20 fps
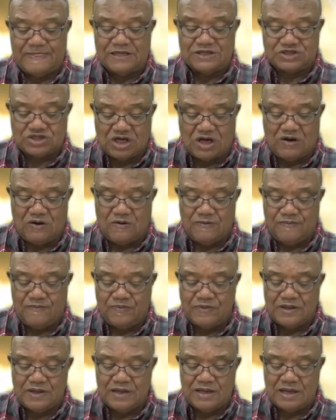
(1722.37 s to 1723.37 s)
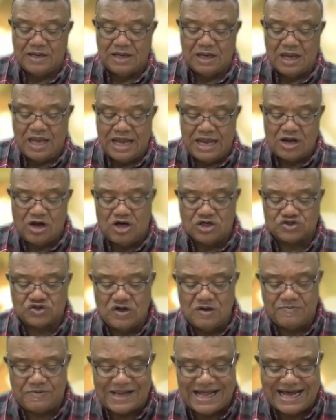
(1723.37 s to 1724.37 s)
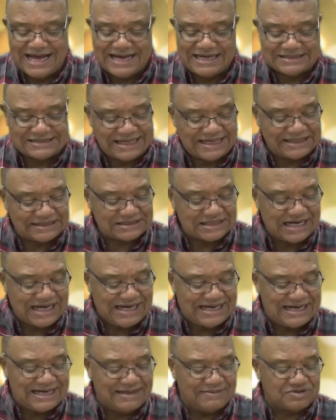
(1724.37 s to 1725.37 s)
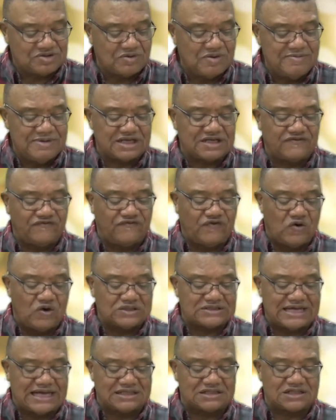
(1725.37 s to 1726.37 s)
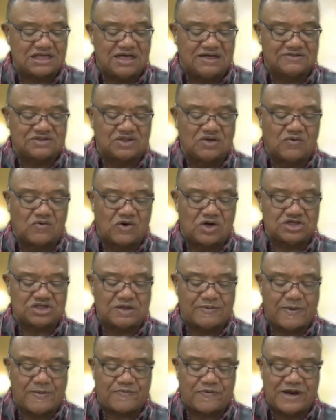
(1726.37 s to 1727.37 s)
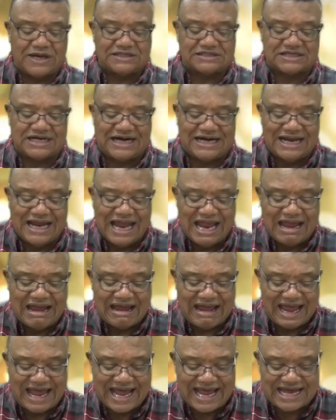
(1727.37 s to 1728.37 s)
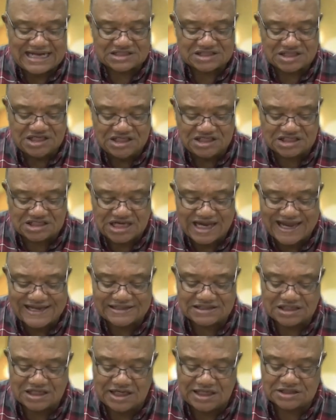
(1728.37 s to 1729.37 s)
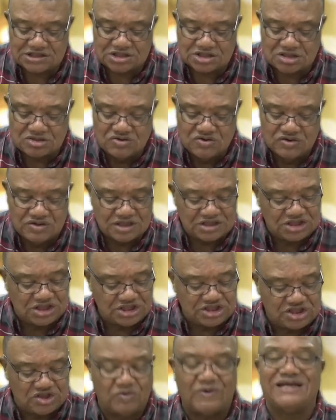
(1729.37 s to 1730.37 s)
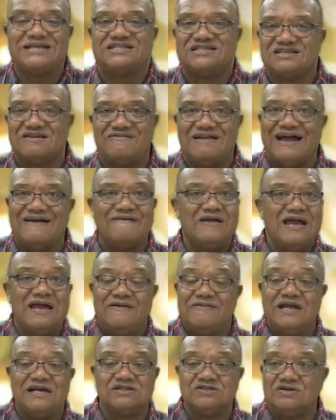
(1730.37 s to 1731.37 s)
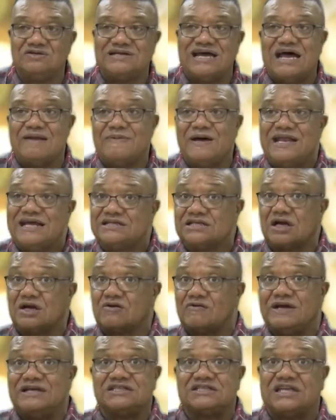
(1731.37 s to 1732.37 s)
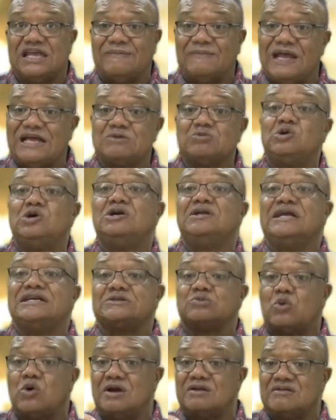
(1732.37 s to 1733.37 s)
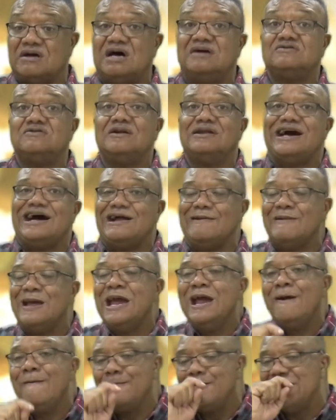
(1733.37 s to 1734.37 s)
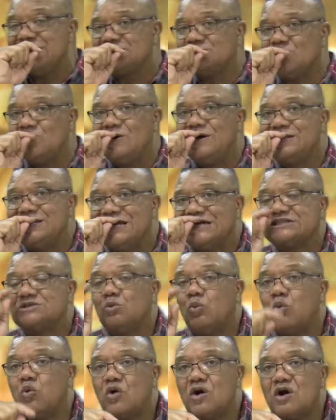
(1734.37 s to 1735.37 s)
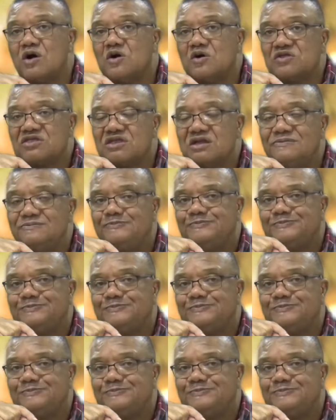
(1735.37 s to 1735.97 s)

So, it also implies that at times, we must force ourselves to worship and praise God as he takes us through the situations of life. There's no doubt about it. That's a great statement. That's one that's worth underlining. That's one that's worth